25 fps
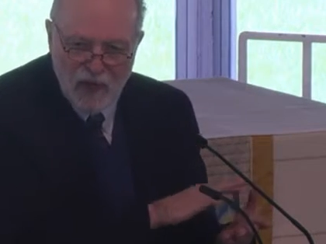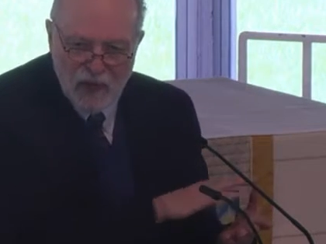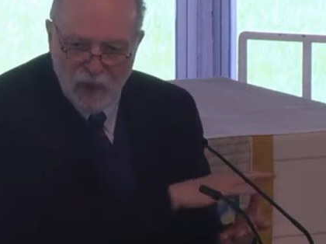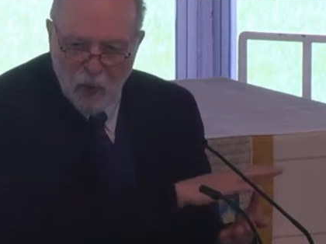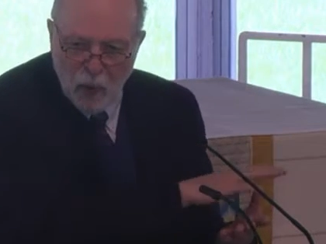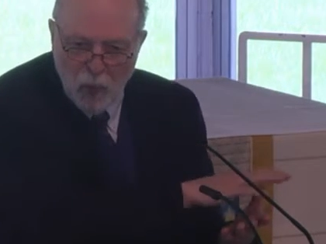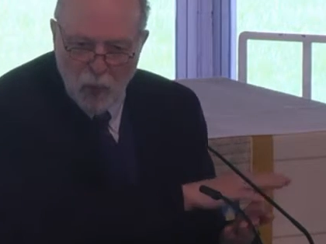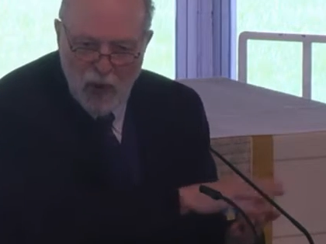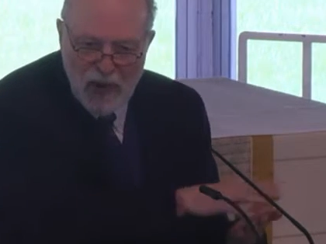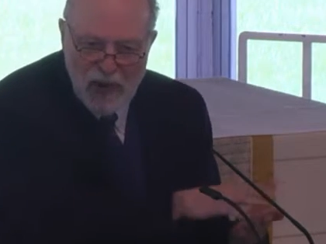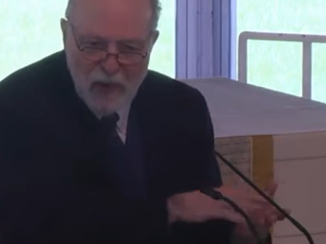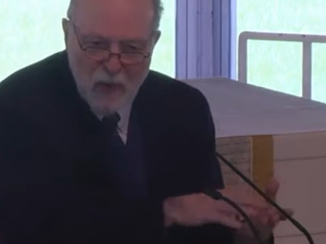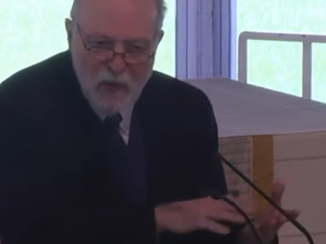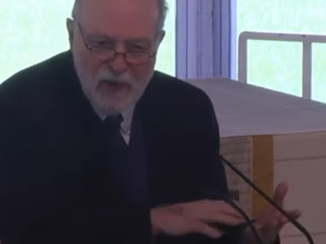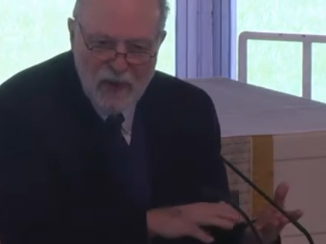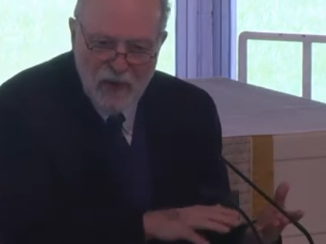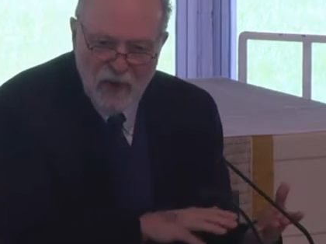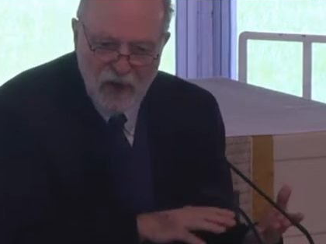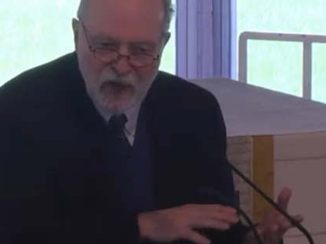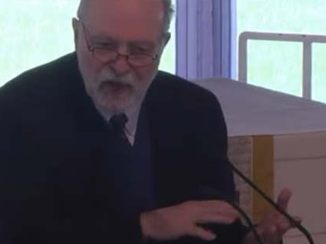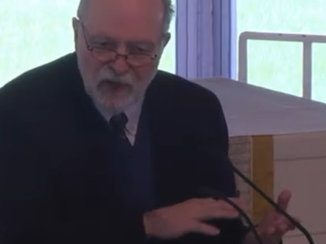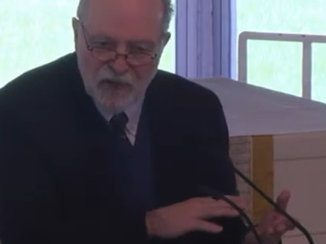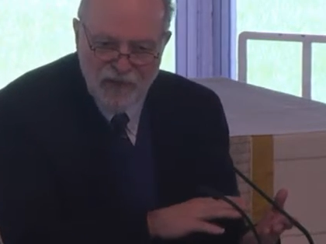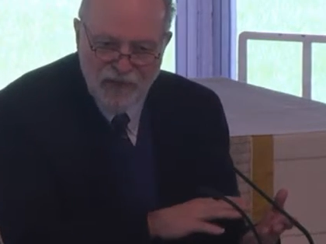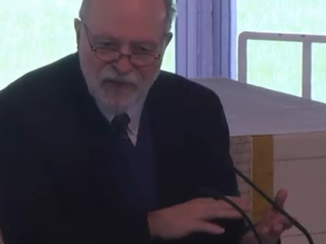the way we
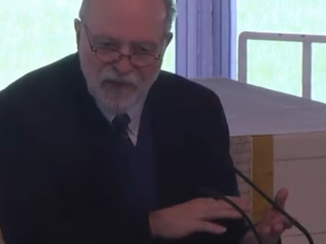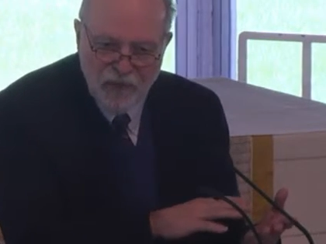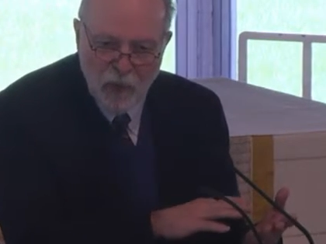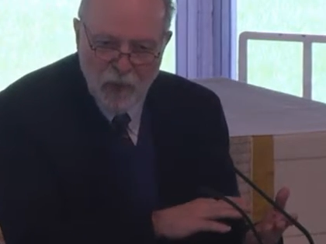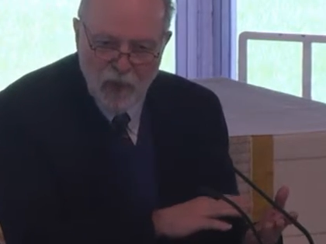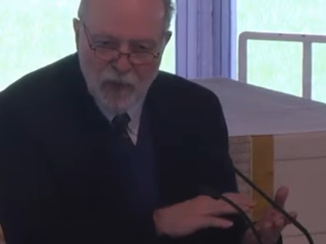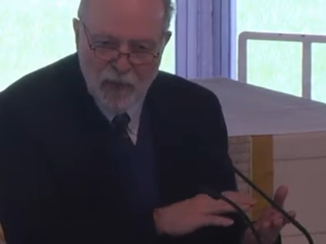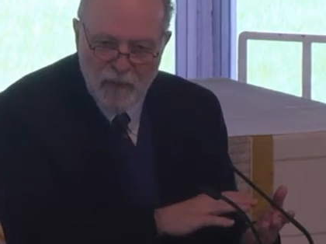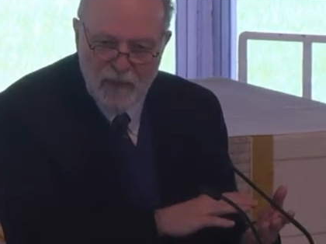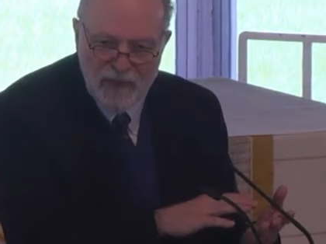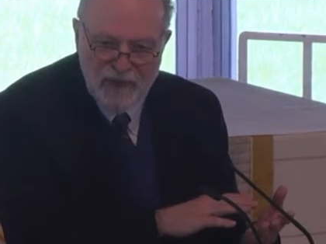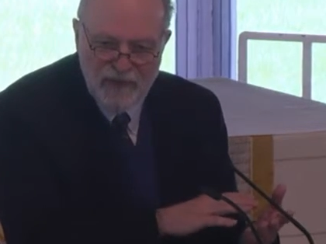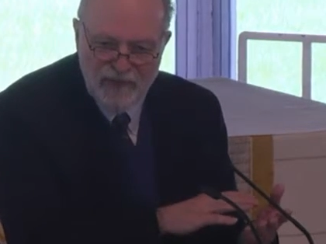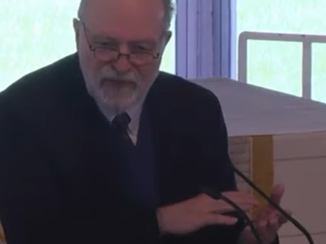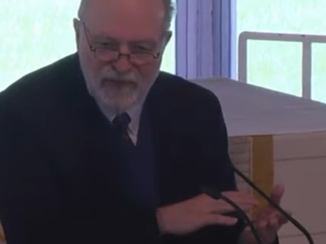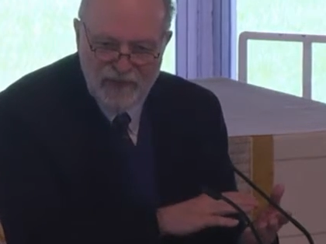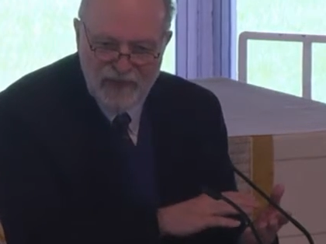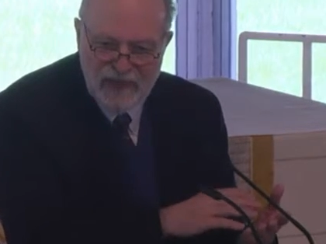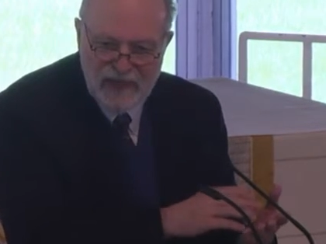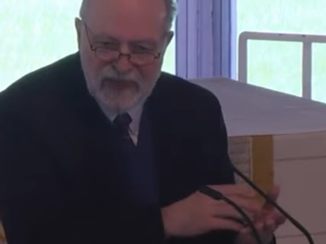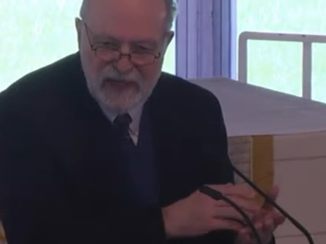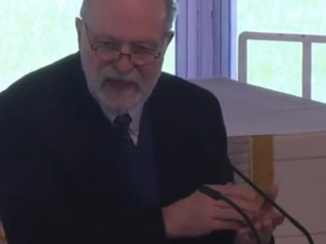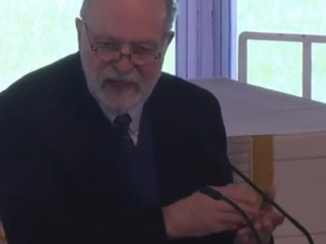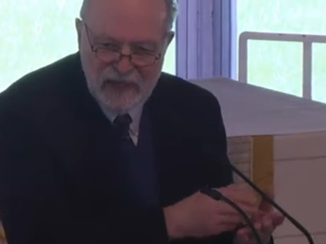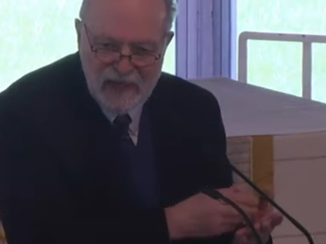conform and
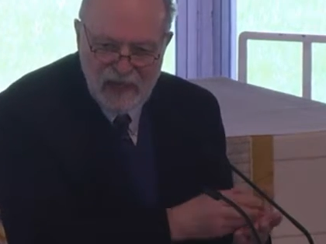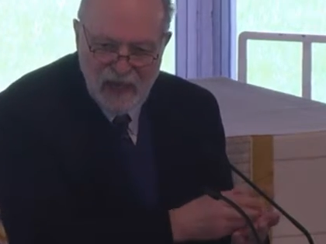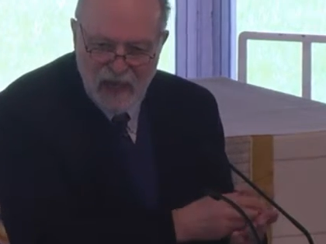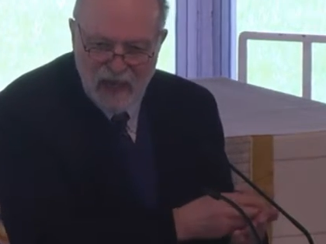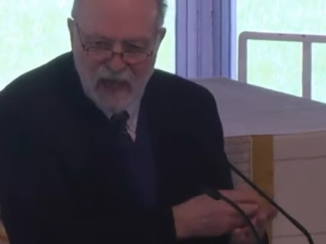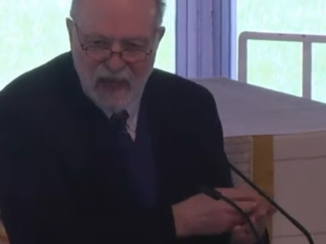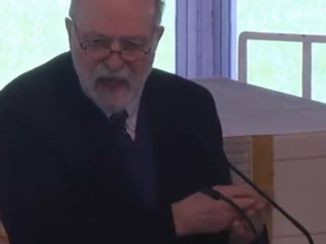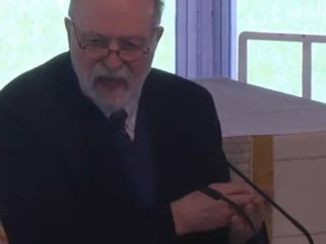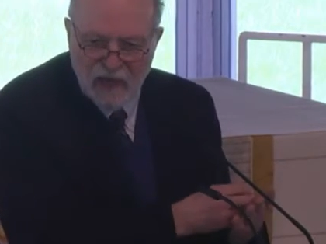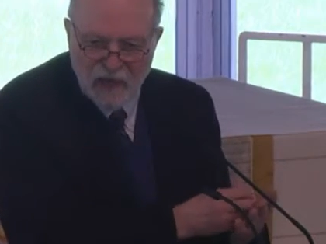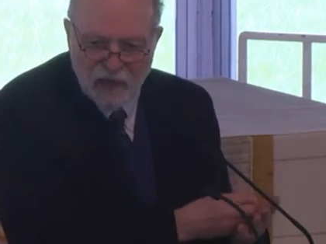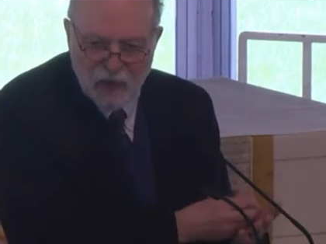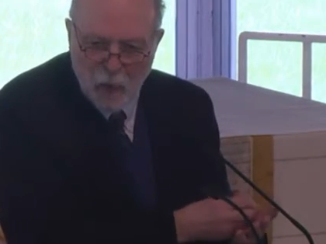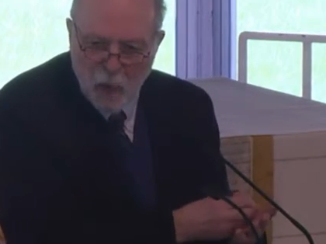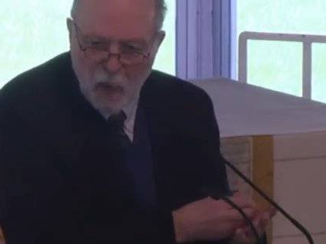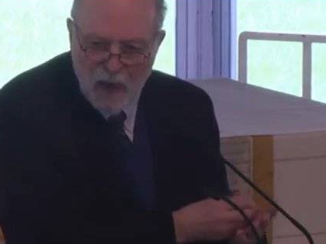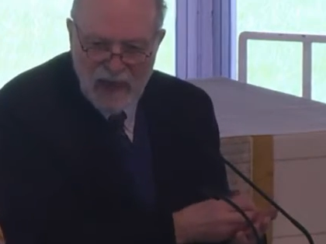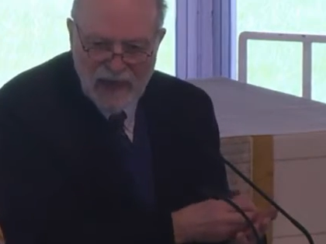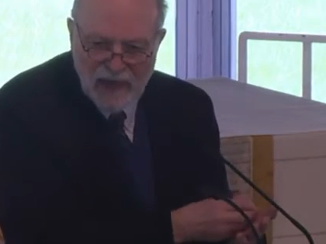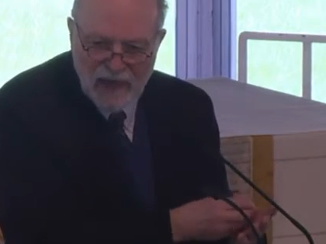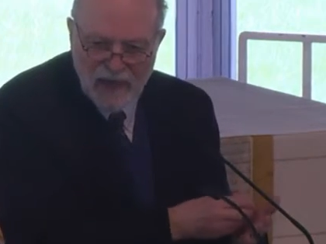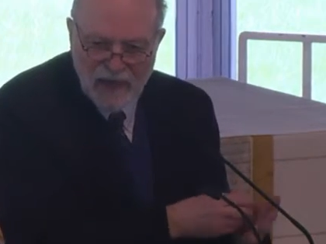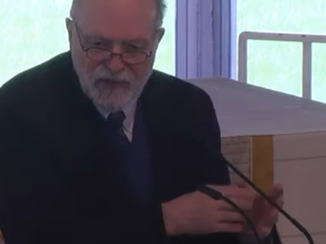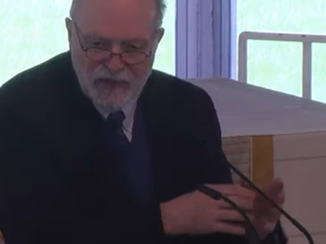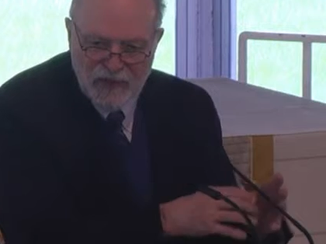fit in, as
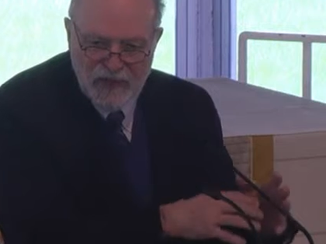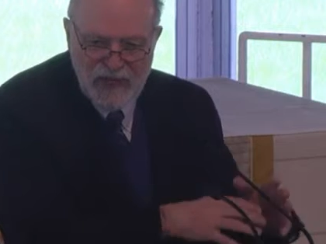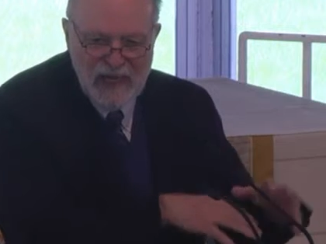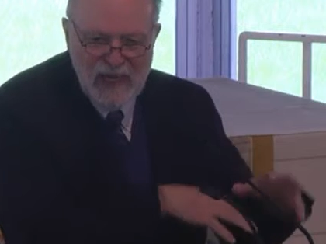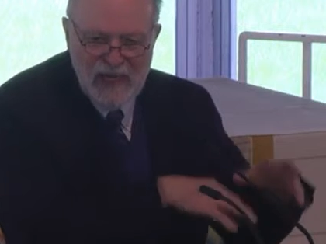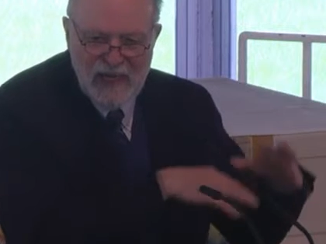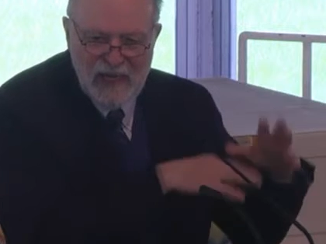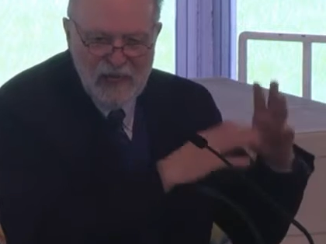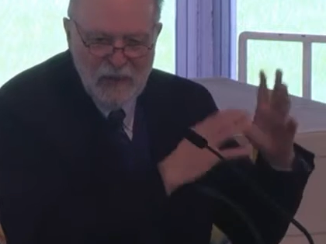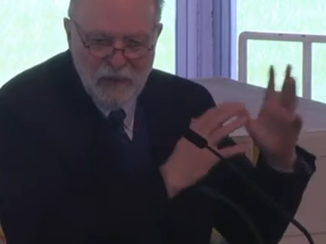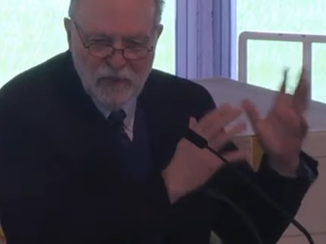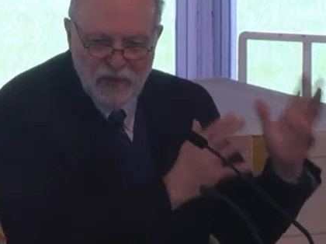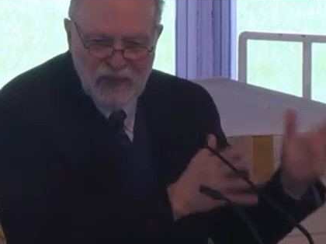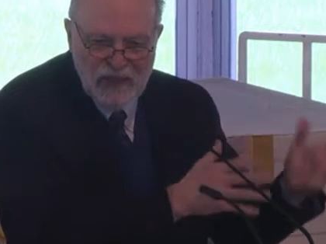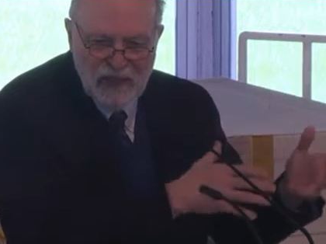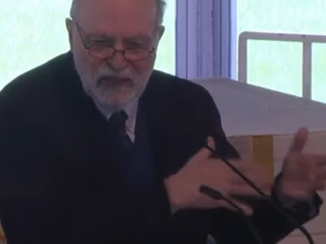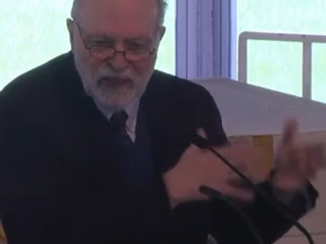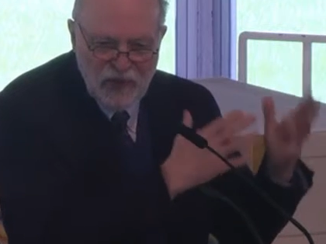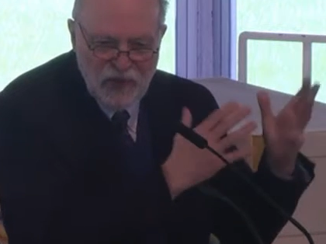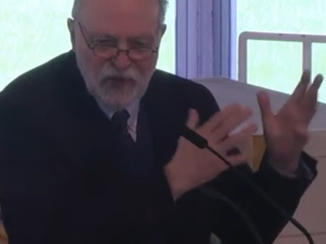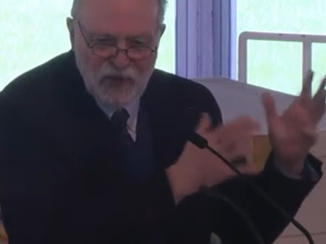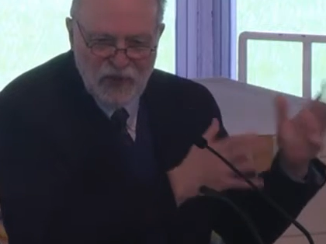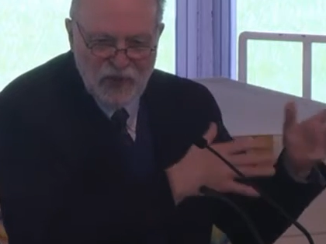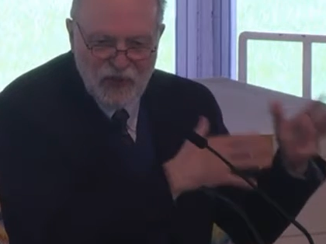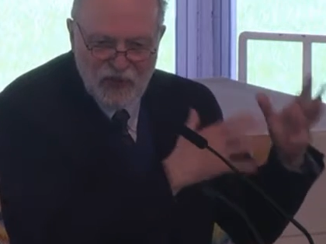well as any
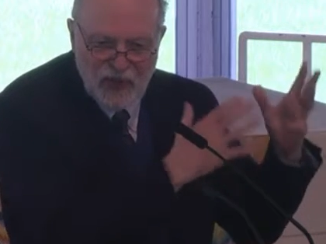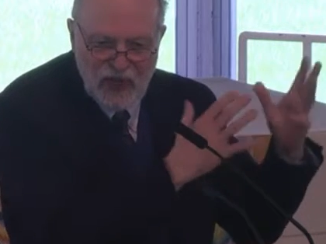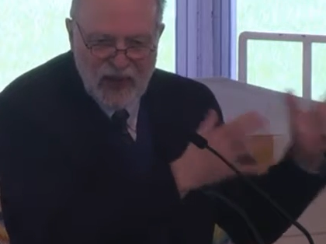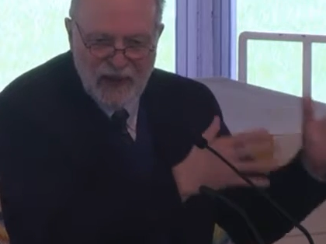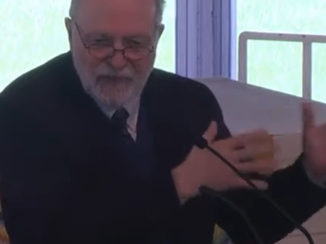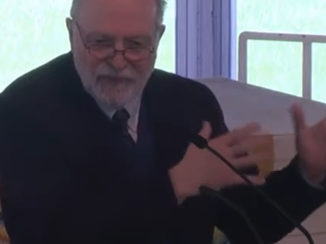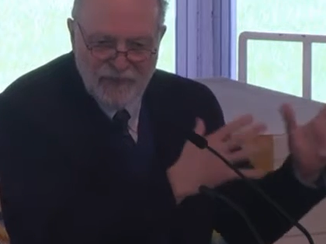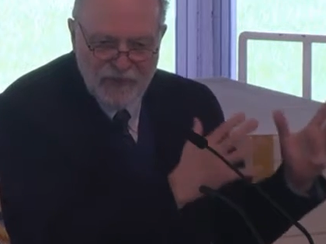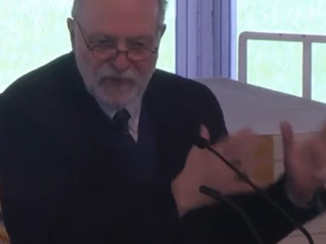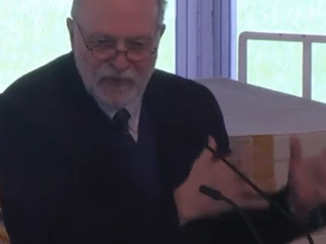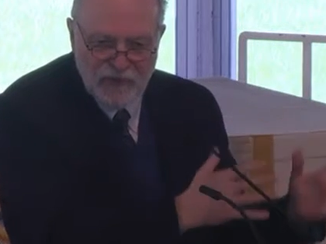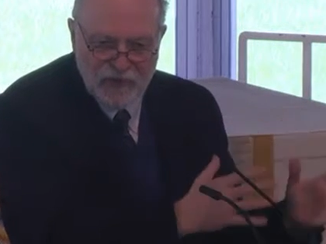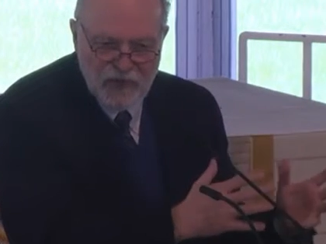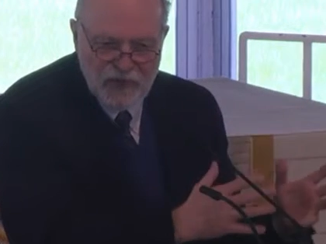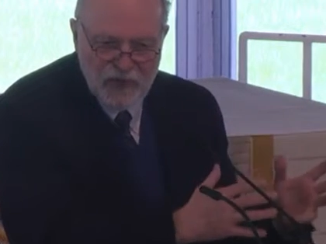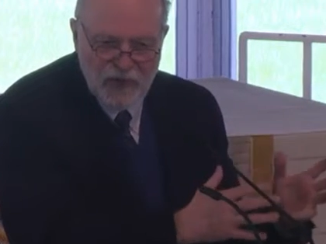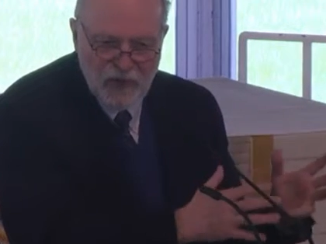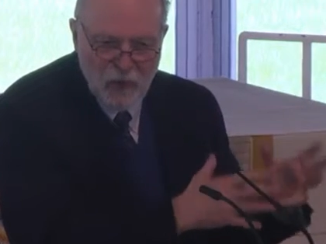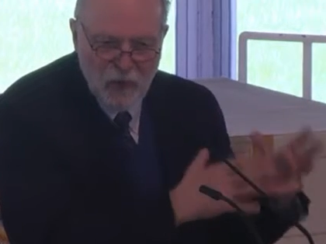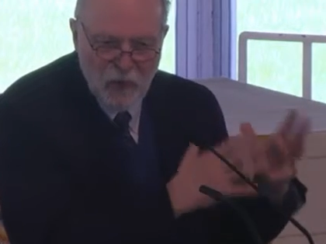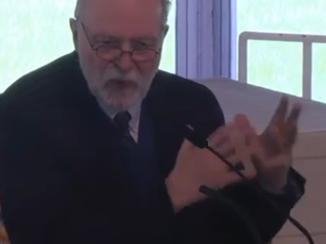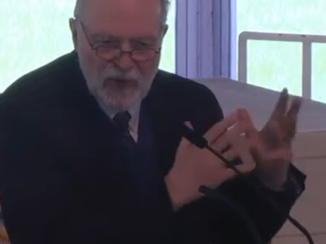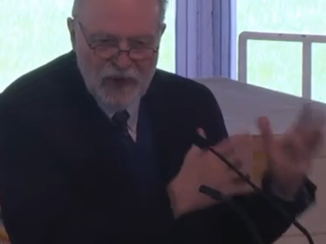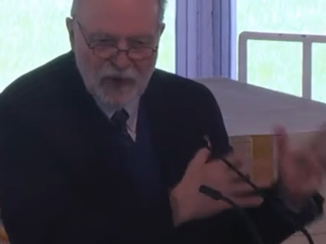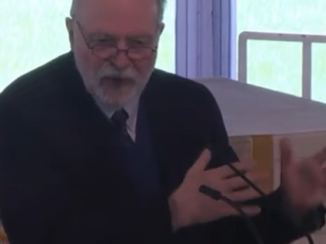religious efforts
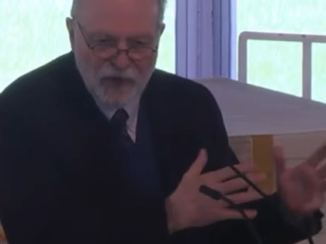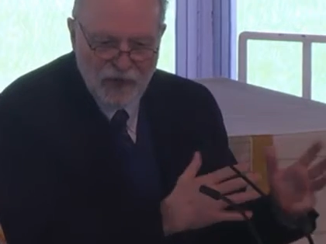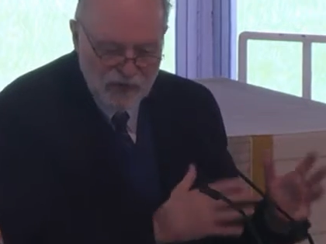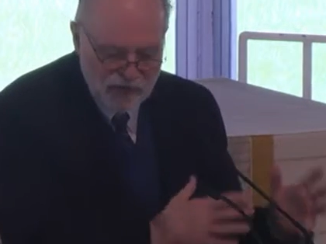that we are